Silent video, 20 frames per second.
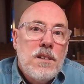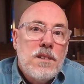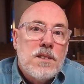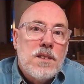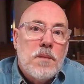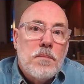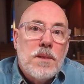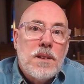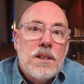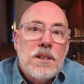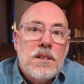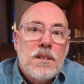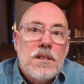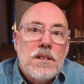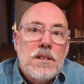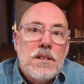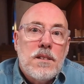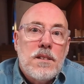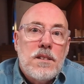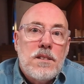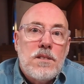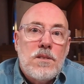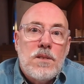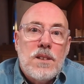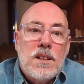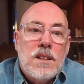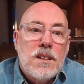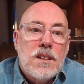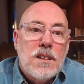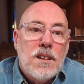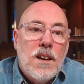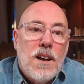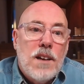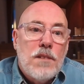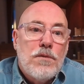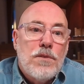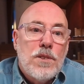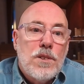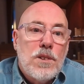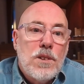something that you didn't get
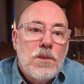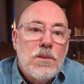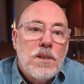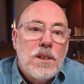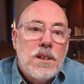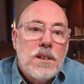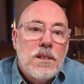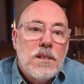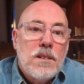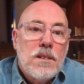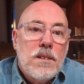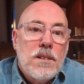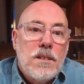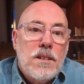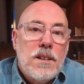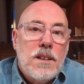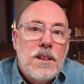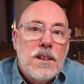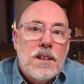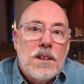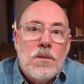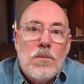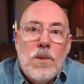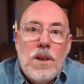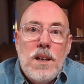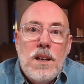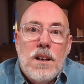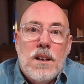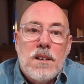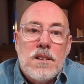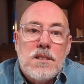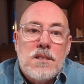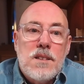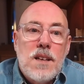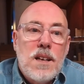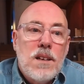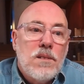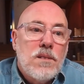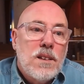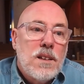caught for doing, and it can weigh on us
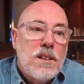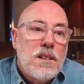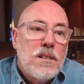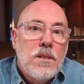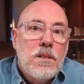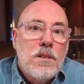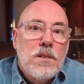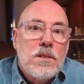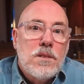daily.